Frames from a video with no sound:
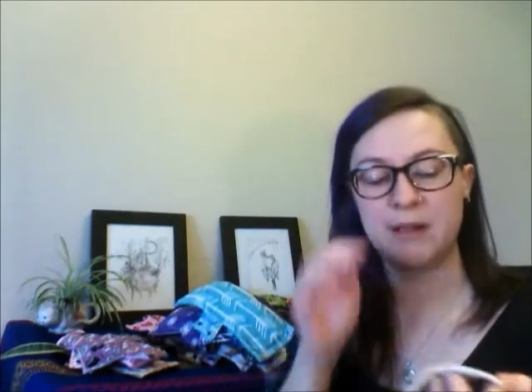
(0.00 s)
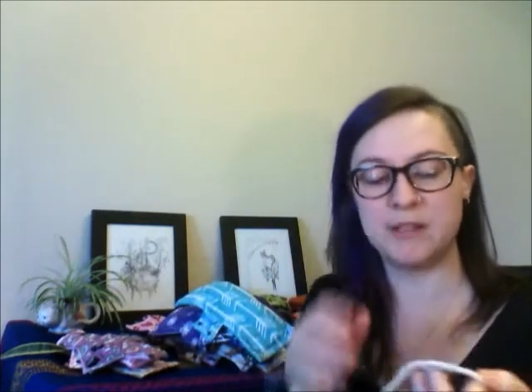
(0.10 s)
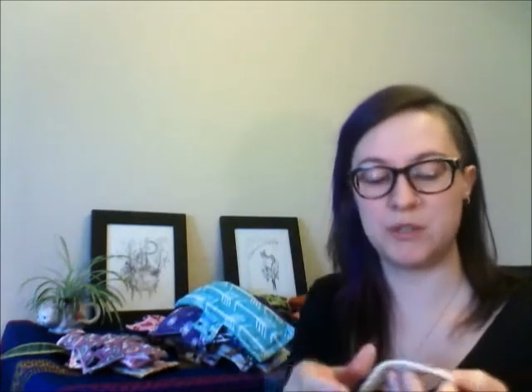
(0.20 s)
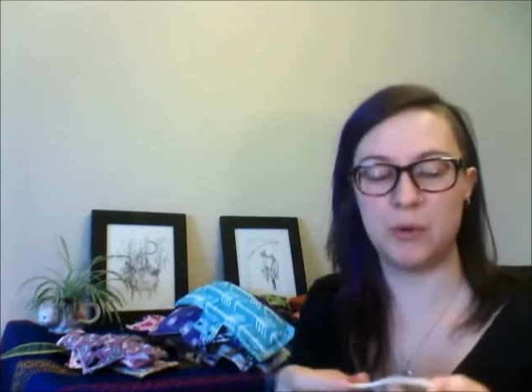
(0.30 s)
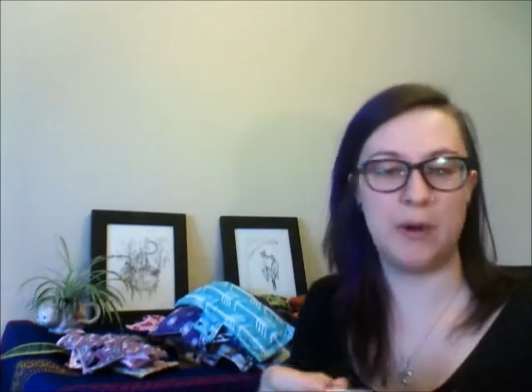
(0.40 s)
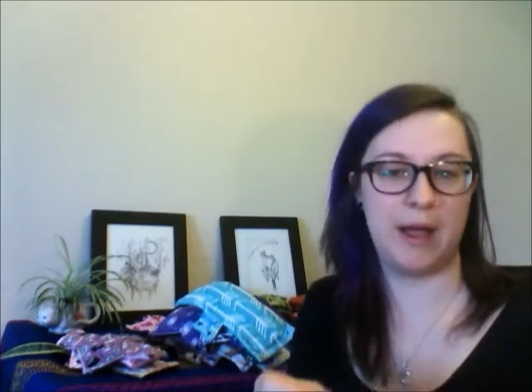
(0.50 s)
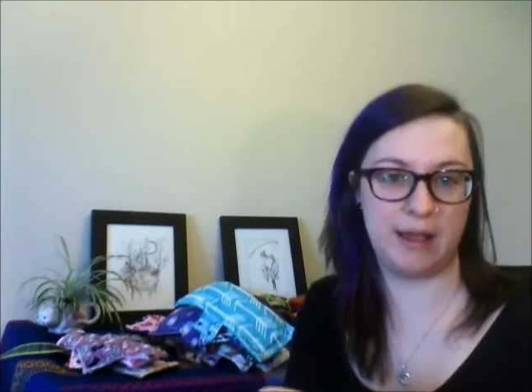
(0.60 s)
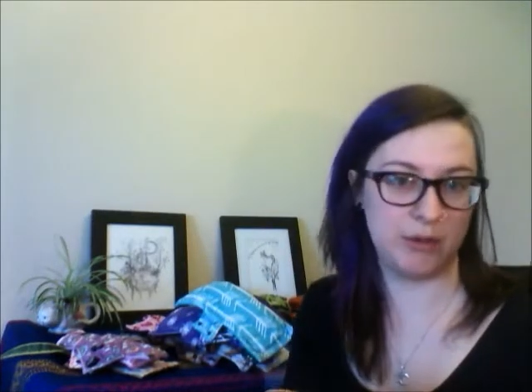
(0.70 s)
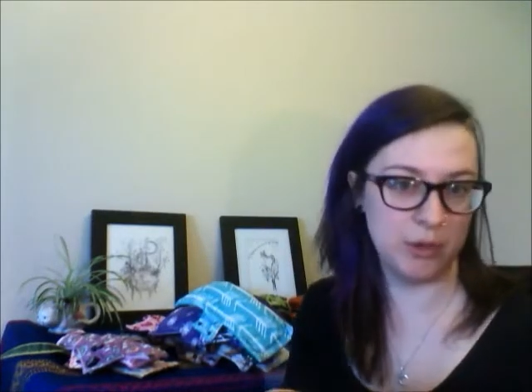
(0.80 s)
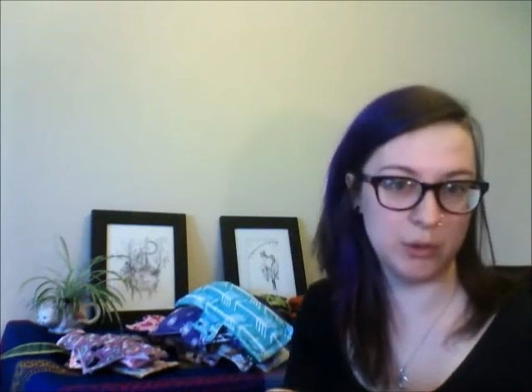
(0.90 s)
So
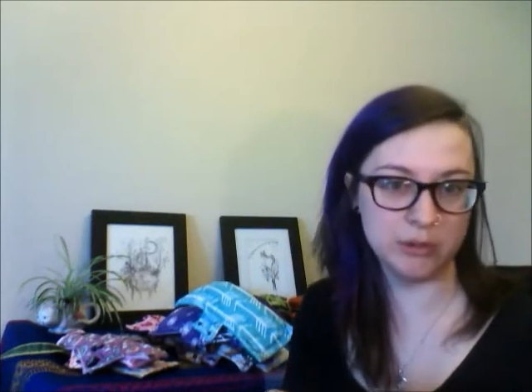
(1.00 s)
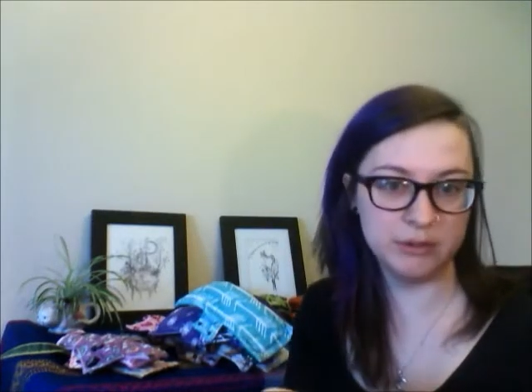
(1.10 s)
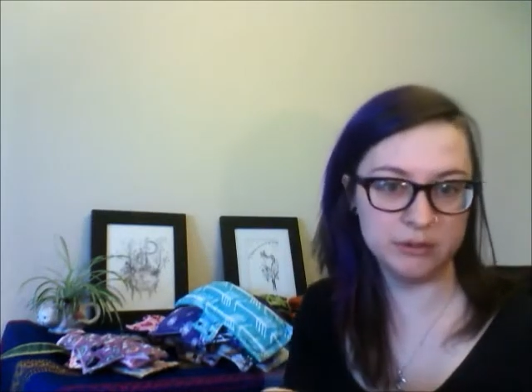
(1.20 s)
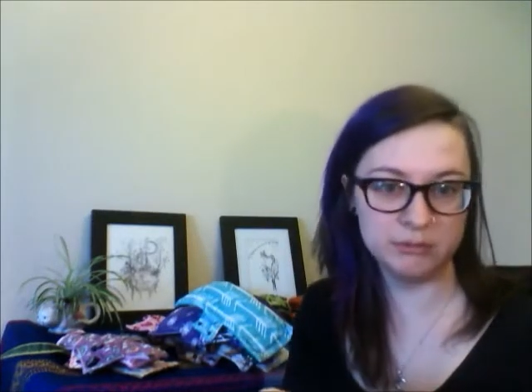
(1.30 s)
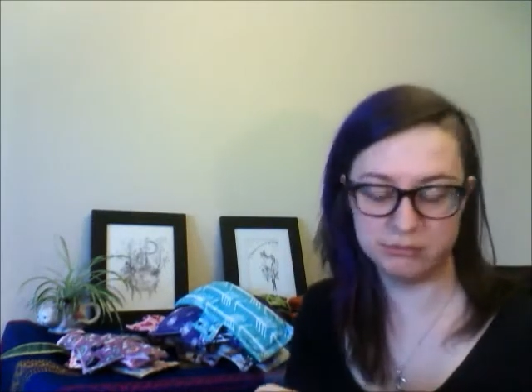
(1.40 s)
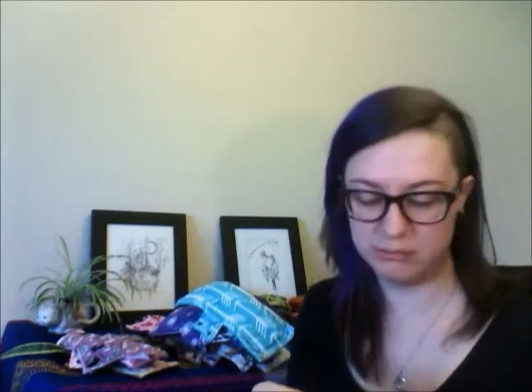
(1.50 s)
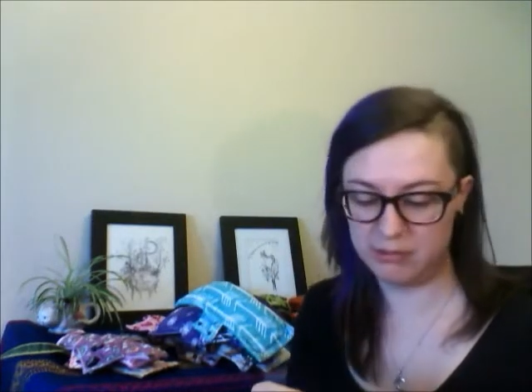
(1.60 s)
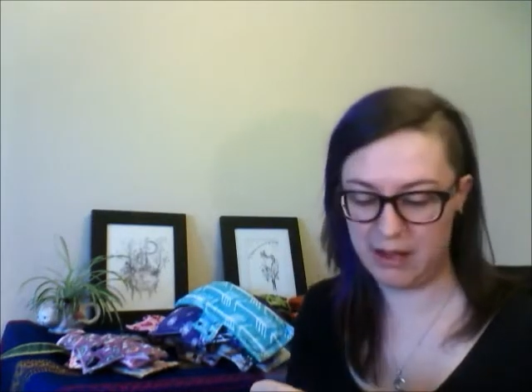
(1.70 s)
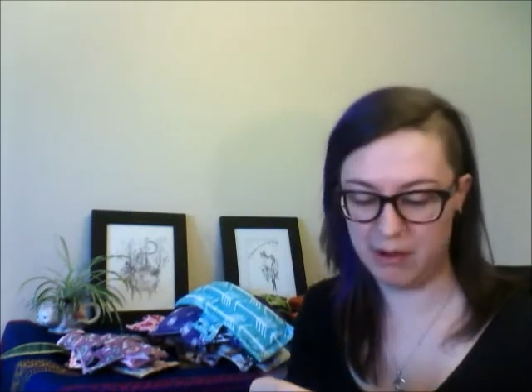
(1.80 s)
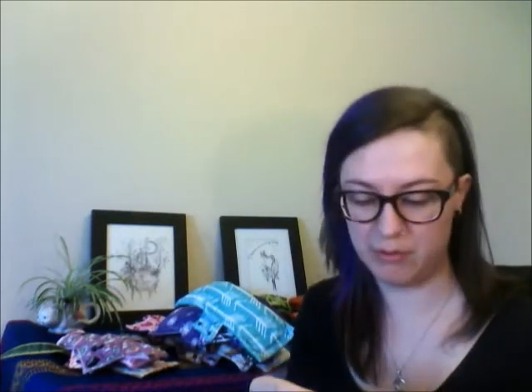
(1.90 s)
I Googled
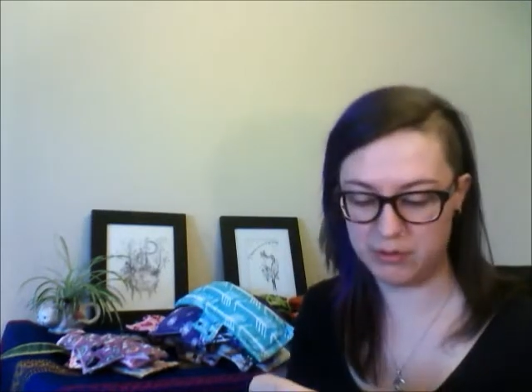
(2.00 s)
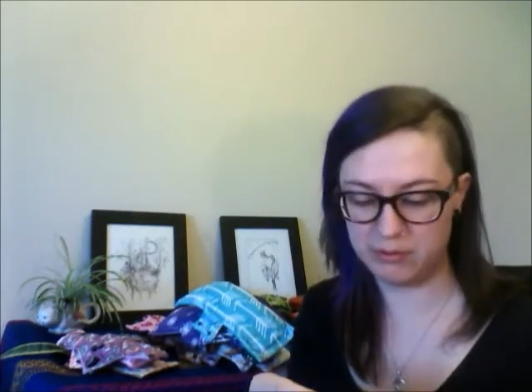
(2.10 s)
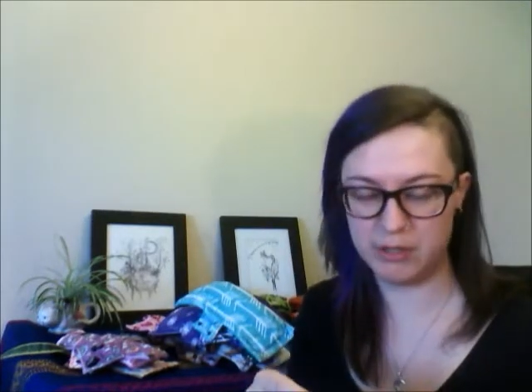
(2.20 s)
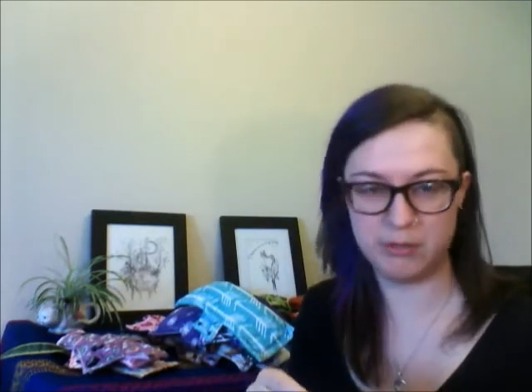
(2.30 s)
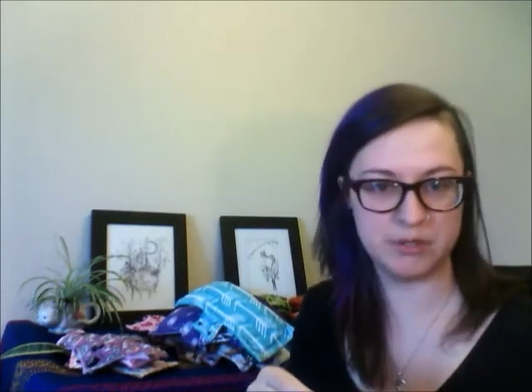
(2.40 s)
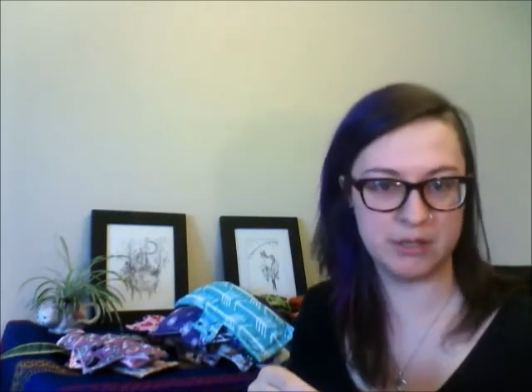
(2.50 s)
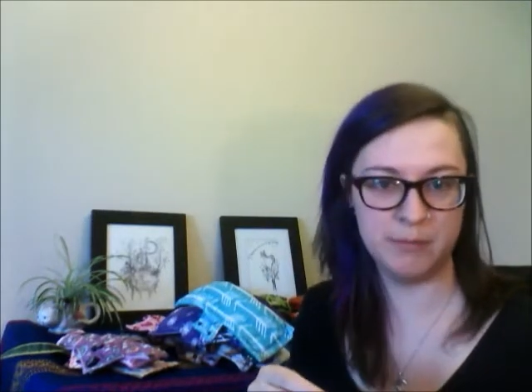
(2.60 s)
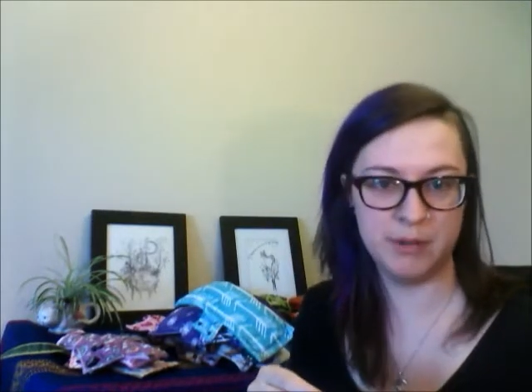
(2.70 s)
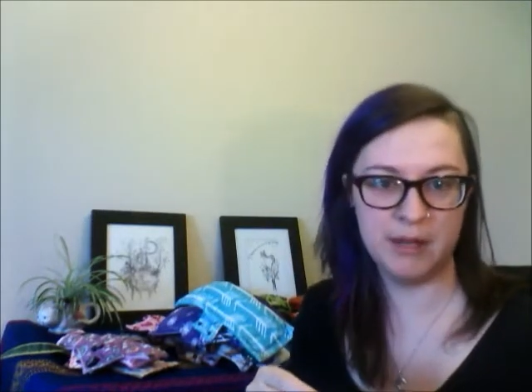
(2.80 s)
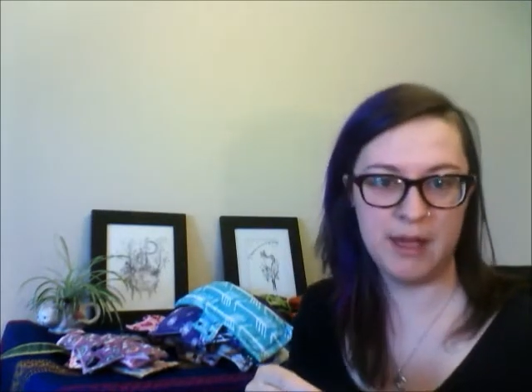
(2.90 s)
how to use them.